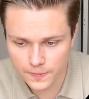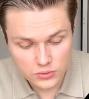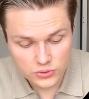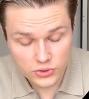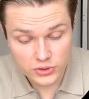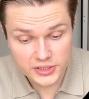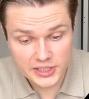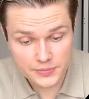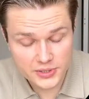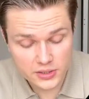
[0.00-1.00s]
So the
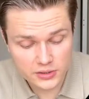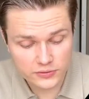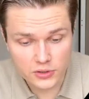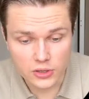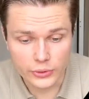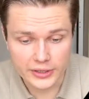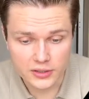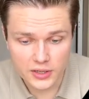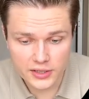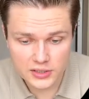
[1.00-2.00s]
steps are the following:
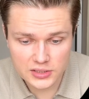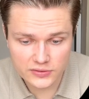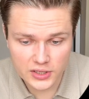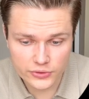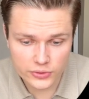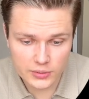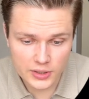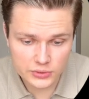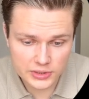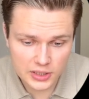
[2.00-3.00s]
identify dream
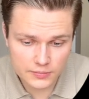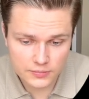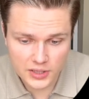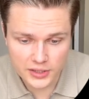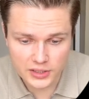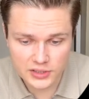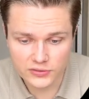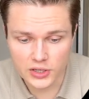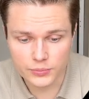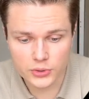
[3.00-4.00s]
outcome,
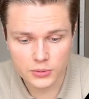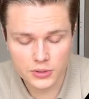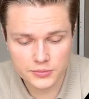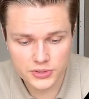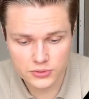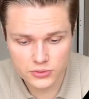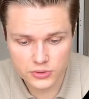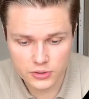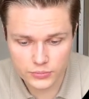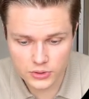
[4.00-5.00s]
identify problems,
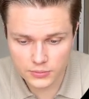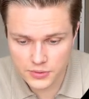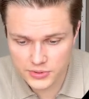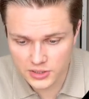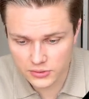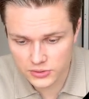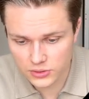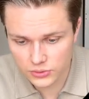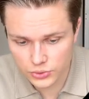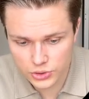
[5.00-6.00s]
turn problems into
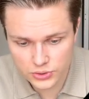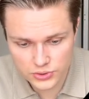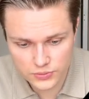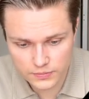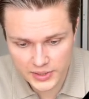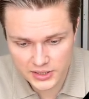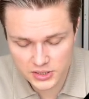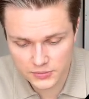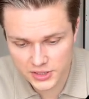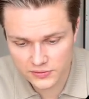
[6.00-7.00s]
solutions,
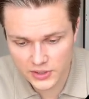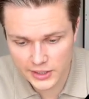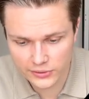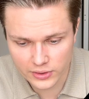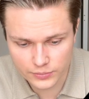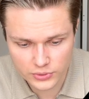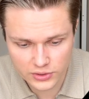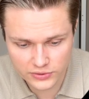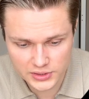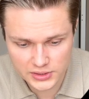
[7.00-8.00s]
maximize value and
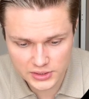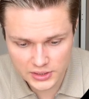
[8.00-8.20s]
profit,